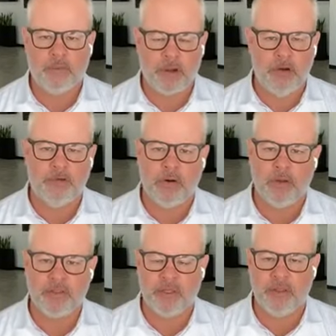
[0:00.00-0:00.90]
prayer
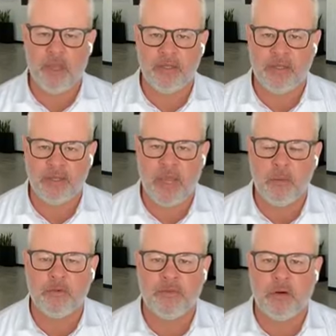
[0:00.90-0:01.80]
focus, and today
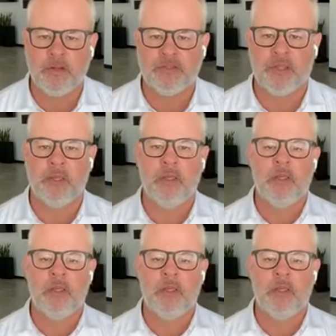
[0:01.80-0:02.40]
we're focusing